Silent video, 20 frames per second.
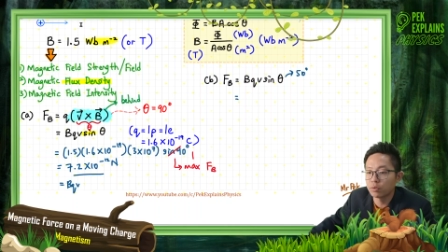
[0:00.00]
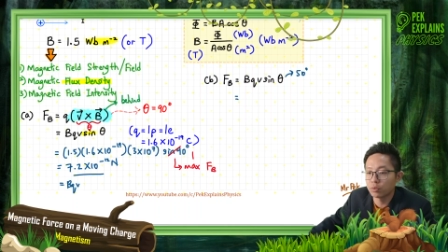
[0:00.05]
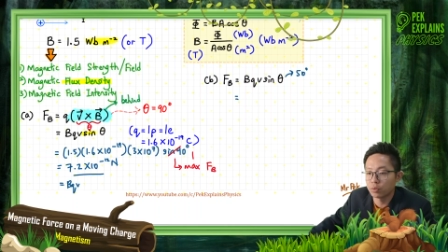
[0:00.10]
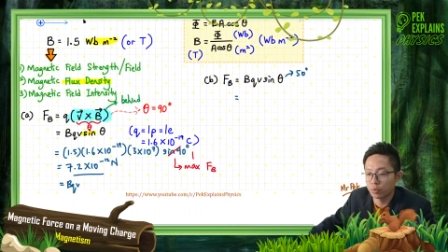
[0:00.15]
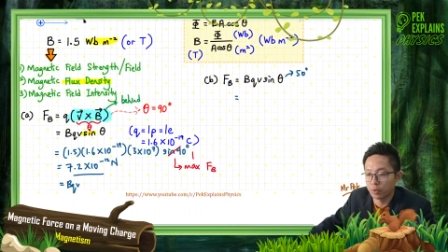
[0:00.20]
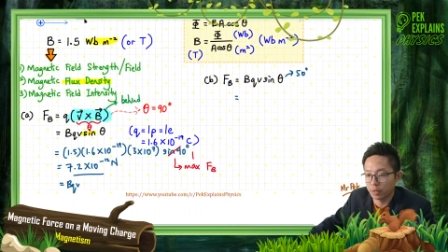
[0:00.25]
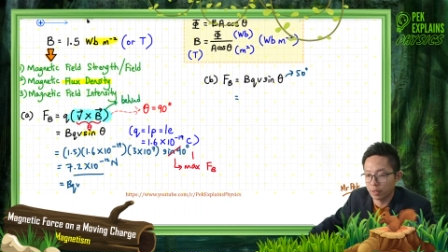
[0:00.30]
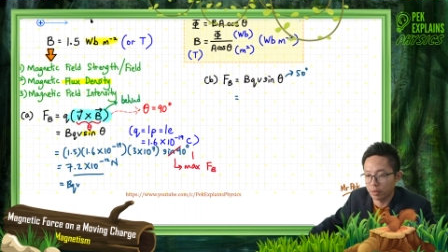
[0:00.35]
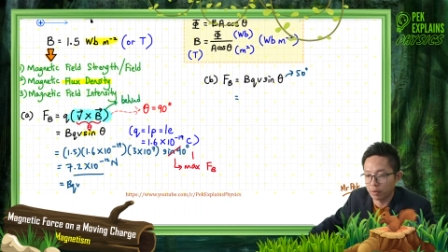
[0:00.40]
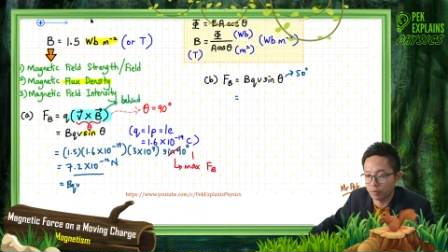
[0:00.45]

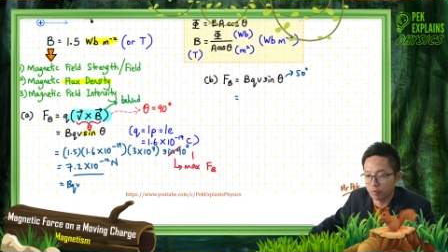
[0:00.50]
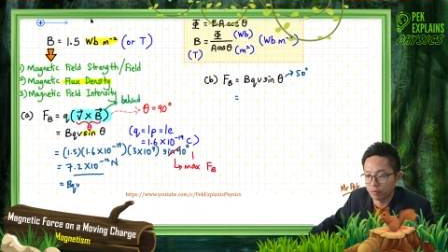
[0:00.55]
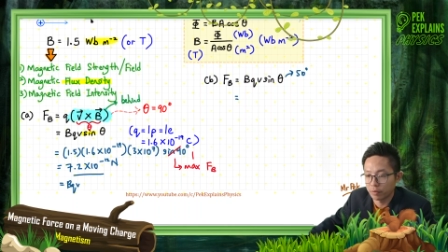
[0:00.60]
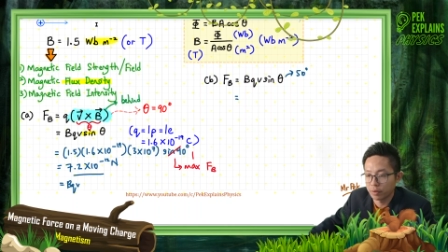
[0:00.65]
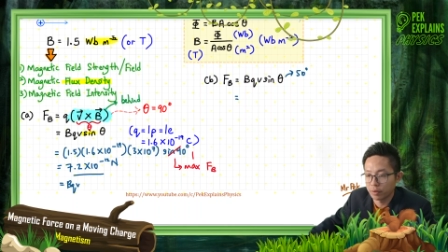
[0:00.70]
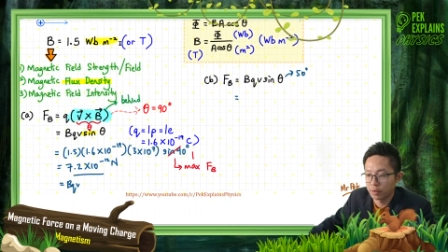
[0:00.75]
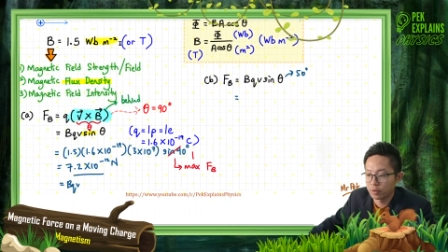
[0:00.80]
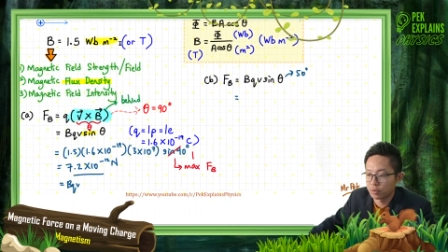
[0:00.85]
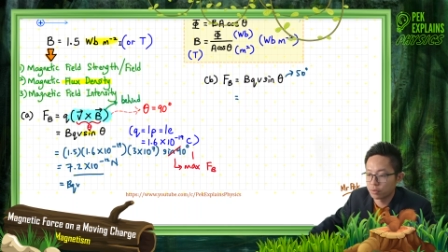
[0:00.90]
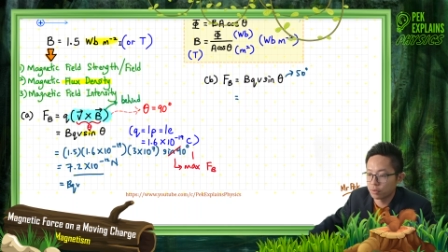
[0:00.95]
12.
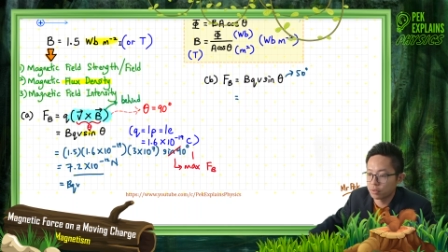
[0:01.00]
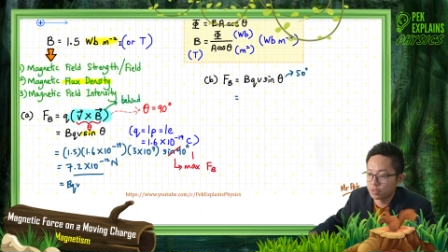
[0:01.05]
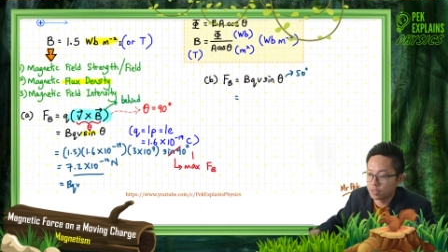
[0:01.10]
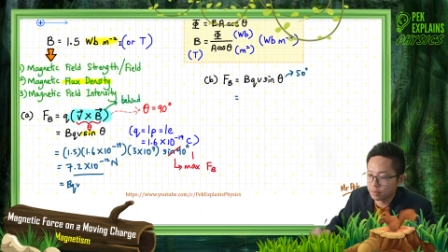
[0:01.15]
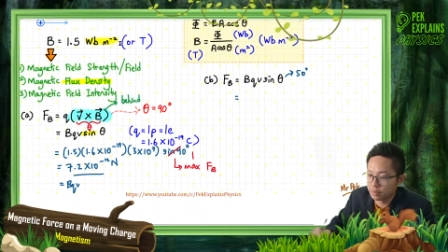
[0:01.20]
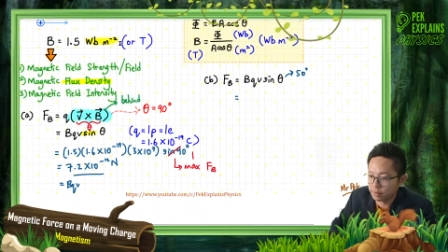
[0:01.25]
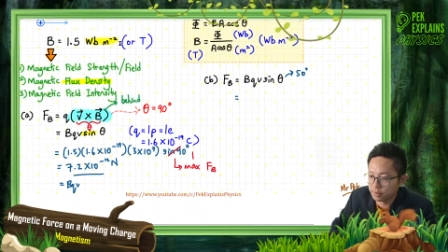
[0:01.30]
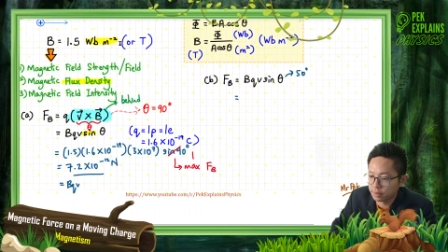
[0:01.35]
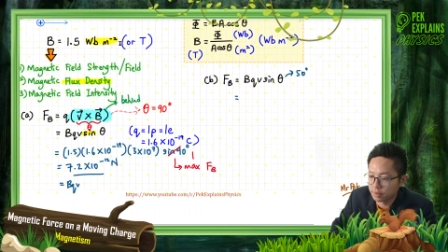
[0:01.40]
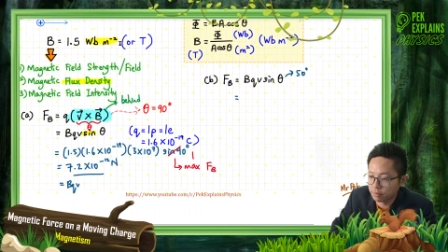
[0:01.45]
So
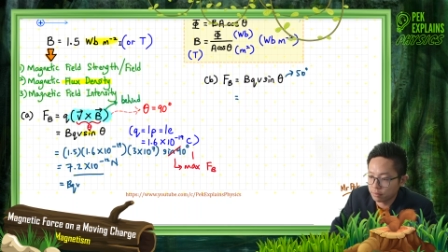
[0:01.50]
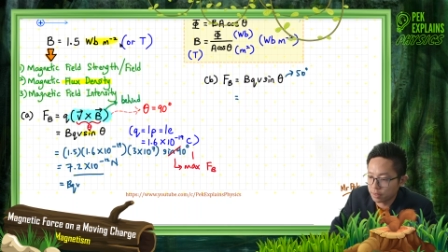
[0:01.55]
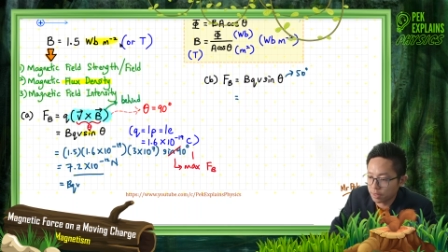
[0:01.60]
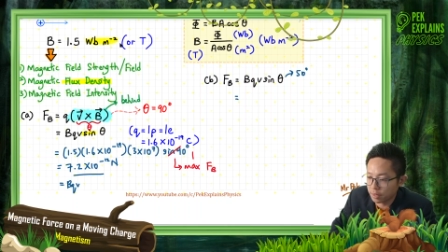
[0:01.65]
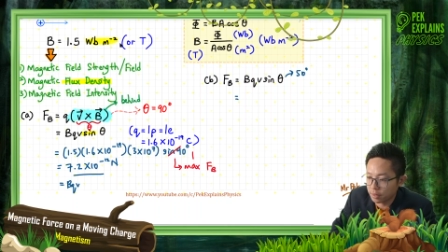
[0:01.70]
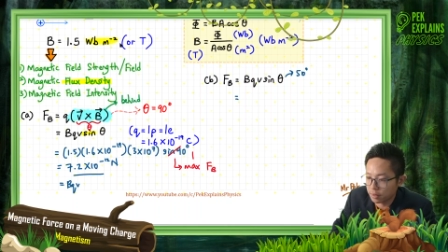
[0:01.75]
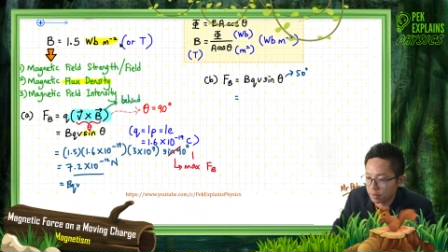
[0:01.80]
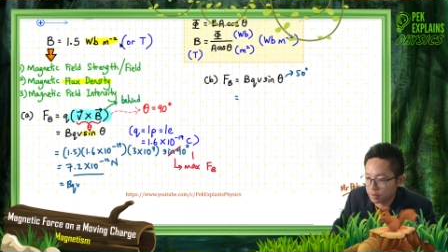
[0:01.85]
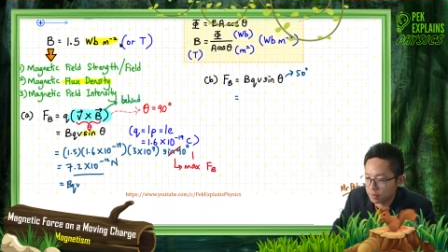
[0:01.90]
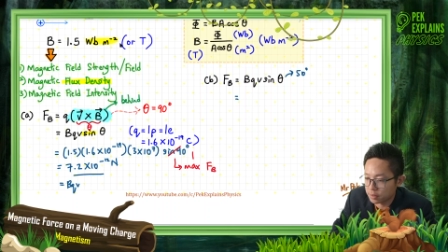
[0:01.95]
just substitute
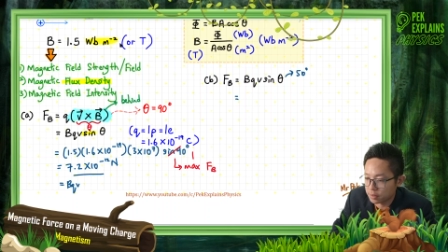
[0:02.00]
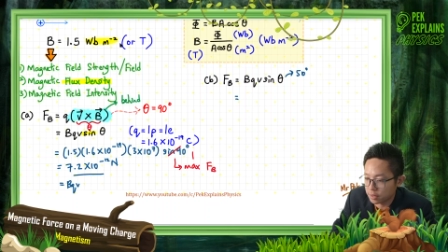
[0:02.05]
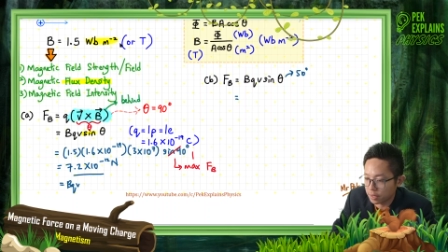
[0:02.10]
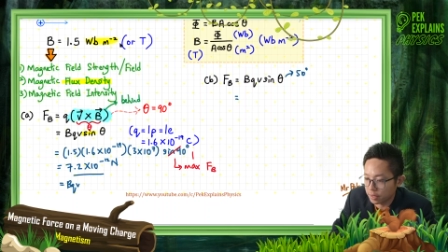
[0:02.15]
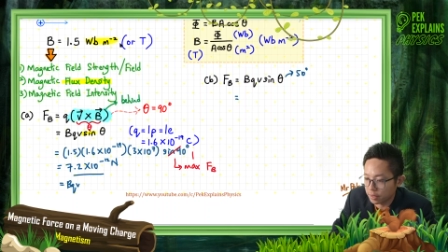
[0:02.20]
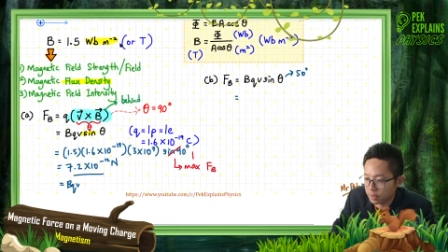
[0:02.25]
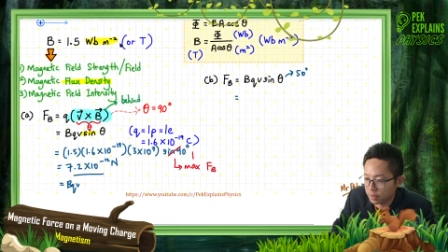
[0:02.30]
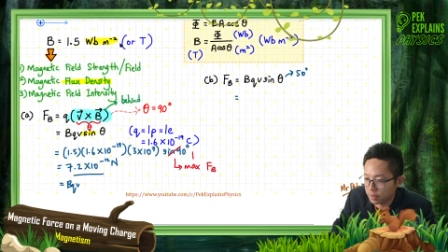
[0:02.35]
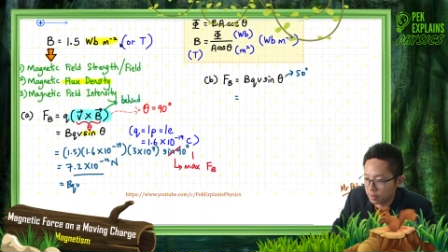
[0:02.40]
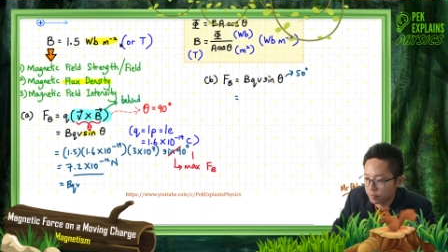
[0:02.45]
that
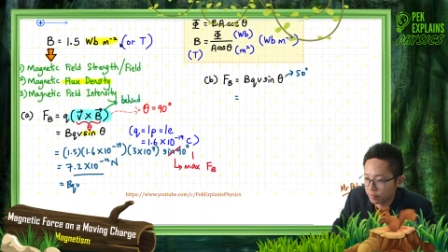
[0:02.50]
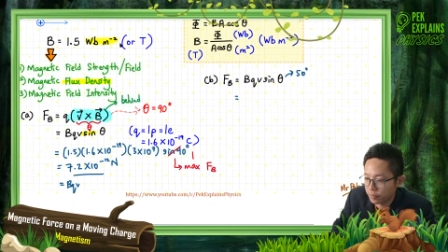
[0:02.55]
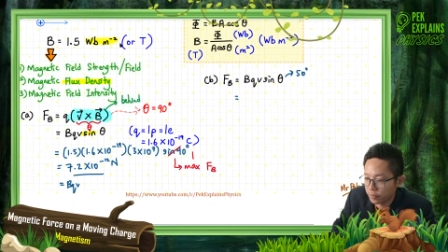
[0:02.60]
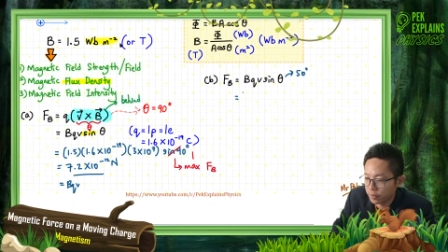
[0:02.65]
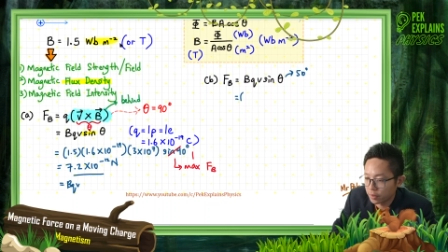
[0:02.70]
inside here.